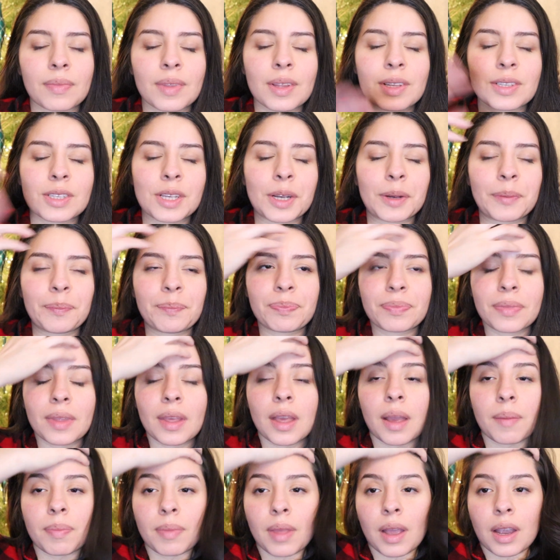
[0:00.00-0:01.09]
So
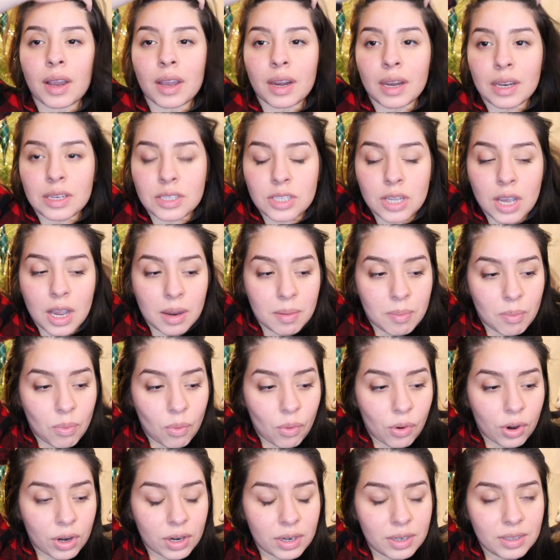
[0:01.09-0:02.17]
I'm not going to talk
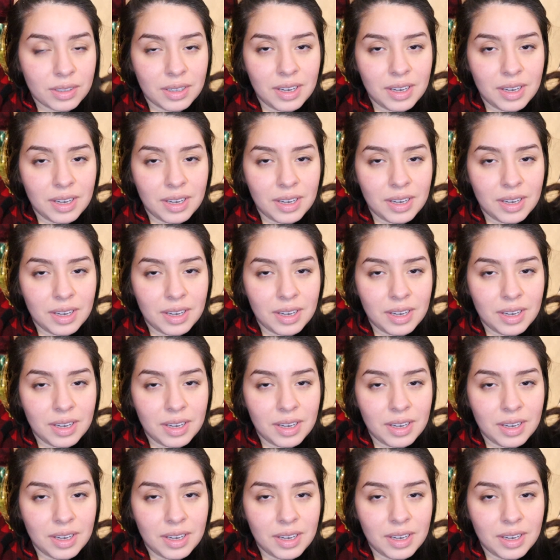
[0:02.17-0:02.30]
more.